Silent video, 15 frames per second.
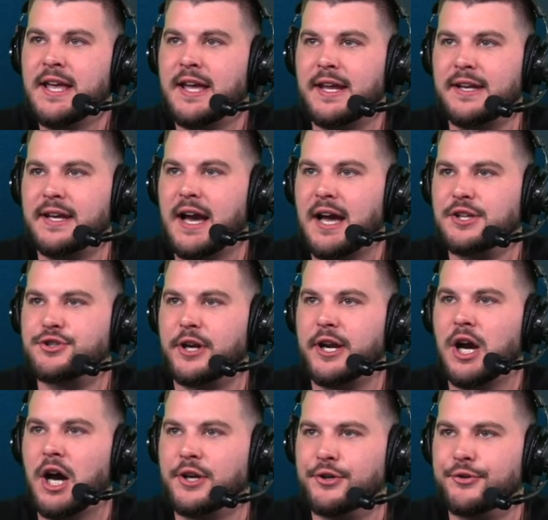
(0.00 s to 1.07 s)
And DeAndre
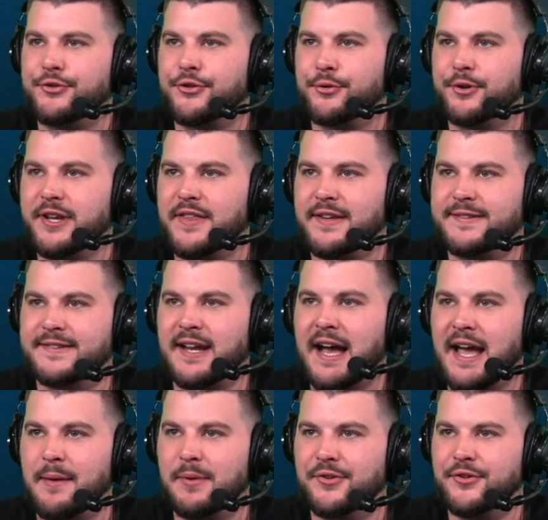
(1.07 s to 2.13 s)
Hunter's three this
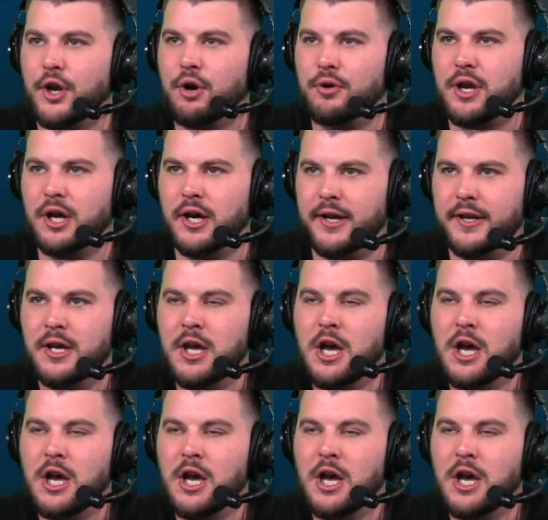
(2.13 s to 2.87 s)
time is no good.